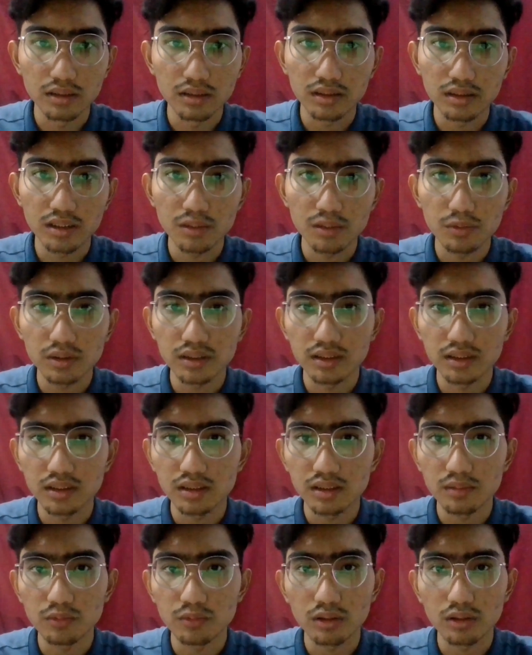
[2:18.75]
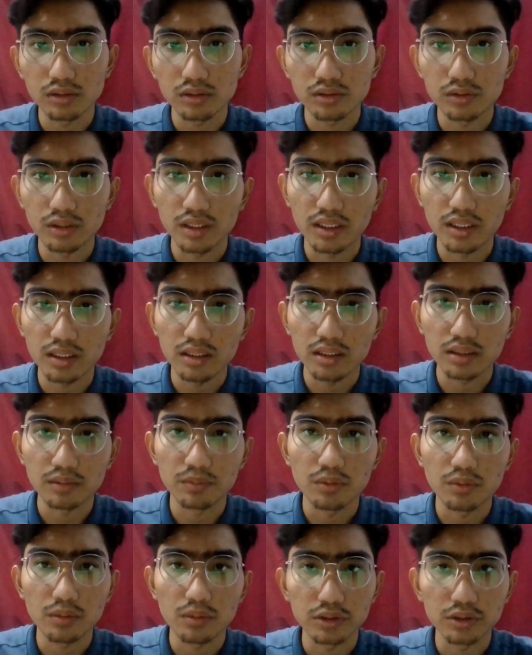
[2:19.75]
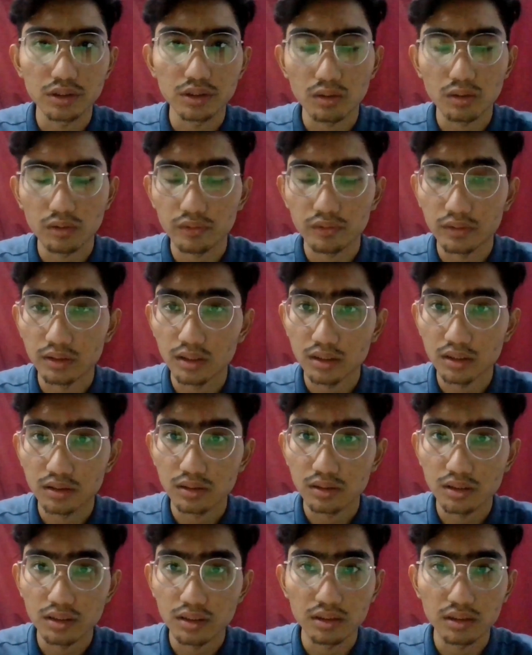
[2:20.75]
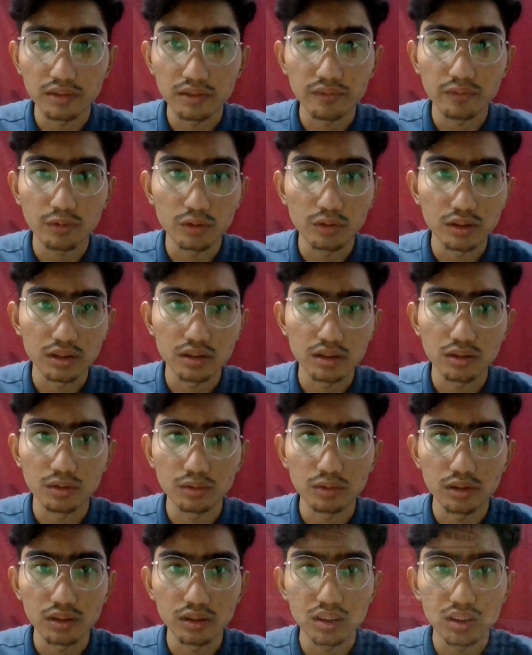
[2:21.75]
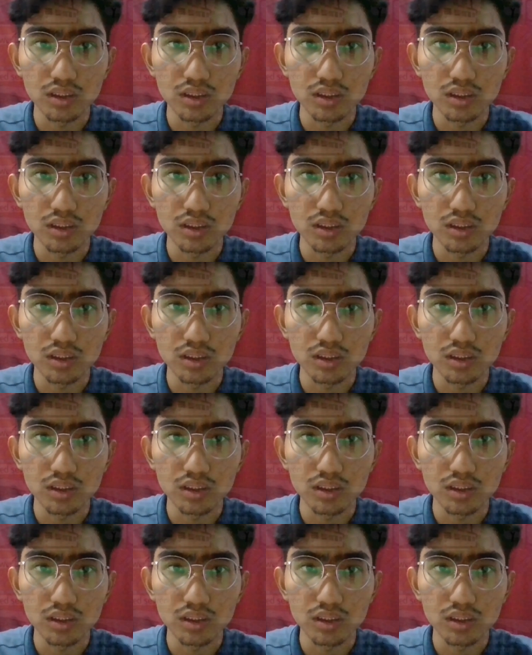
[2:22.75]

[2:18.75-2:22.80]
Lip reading: the sewage system will also carry a proportion of industrial effluents to the